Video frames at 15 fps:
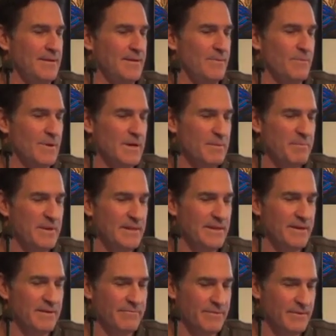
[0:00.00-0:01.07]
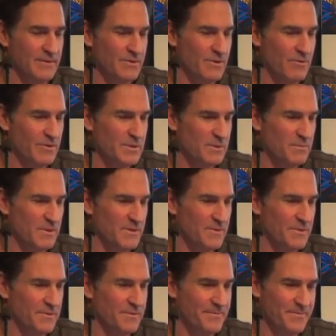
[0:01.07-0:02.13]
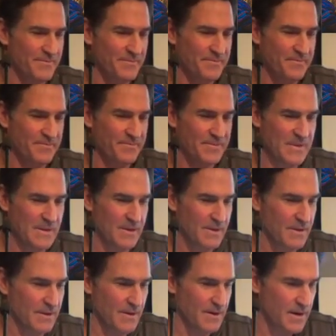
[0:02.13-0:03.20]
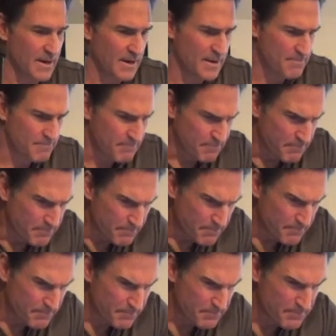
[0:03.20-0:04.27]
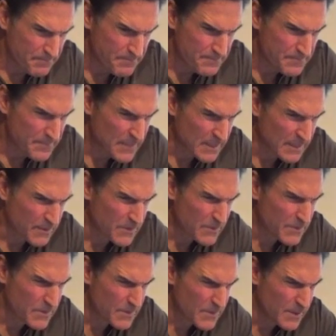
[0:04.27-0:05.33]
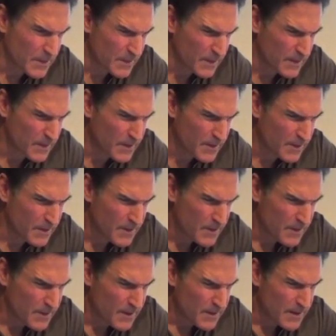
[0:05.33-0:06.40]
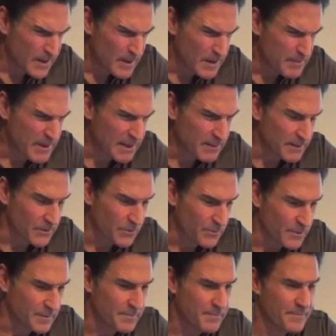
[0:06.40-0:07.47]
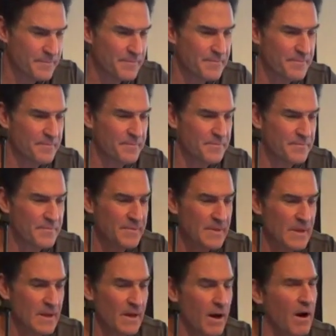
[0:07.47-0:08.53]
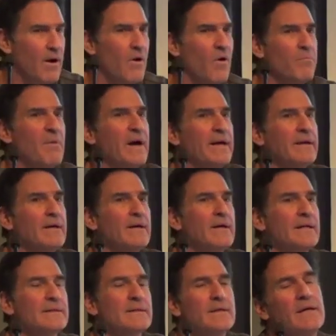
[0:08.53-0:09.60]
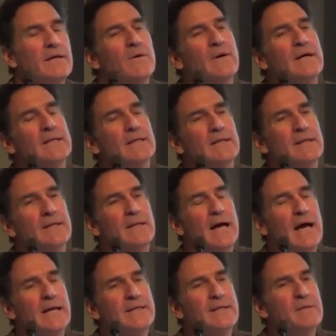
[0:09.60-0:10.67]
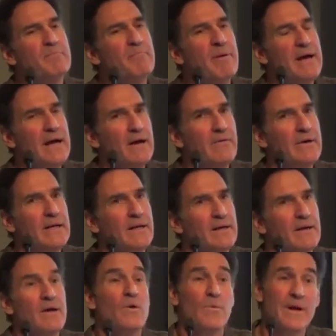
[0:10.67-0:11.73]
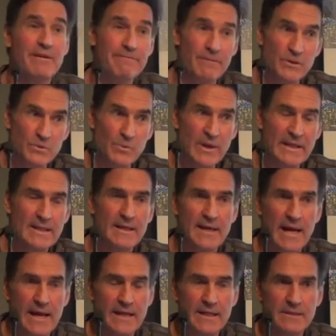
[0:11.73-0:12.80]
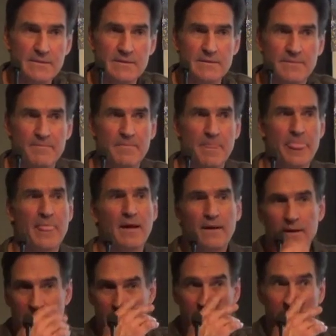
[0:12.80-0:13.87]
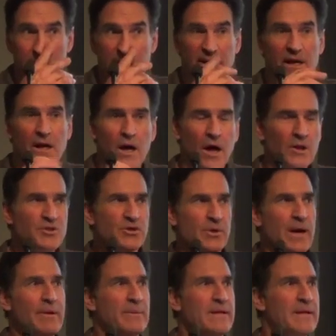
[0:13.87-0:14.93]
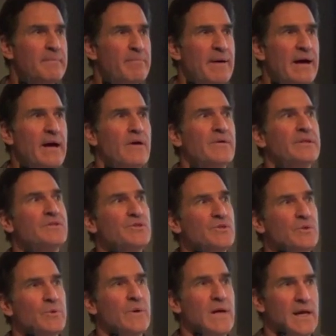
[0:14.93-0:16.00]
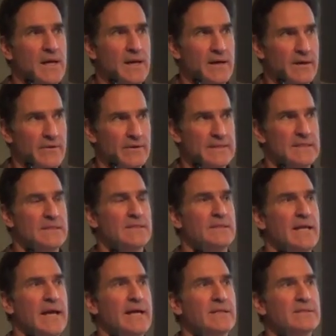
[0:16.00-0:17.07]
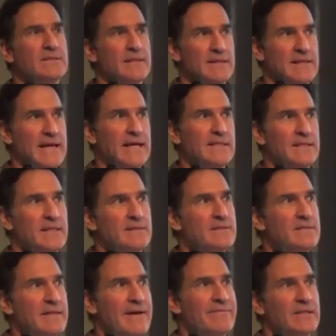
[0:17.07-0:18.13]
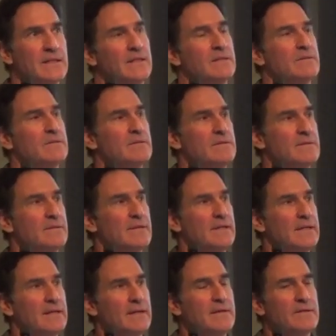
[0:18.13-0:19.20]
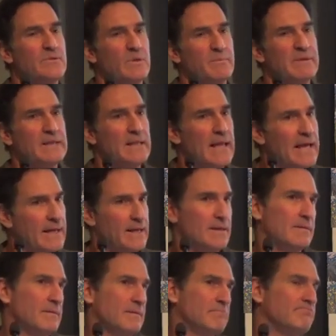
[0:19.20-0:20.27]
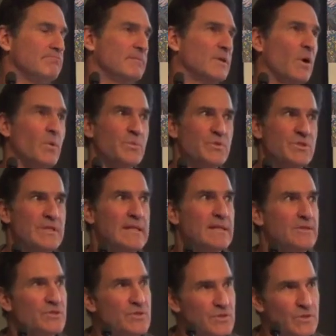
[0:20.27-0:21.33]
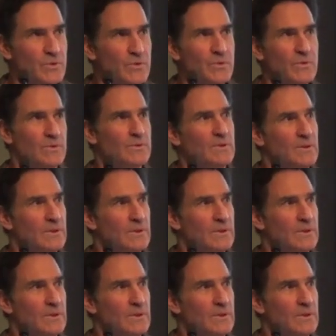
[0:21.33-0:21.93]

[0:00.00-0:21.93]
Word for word: didn't want to be there for this Christmas. Um, let's see. you see about the change? in the culture. Oh my God. know what? I'd compare it, when I first went in the 80s, the culture I would compare it to here in the States to the 1870s. So it'd be like go and see the Sioux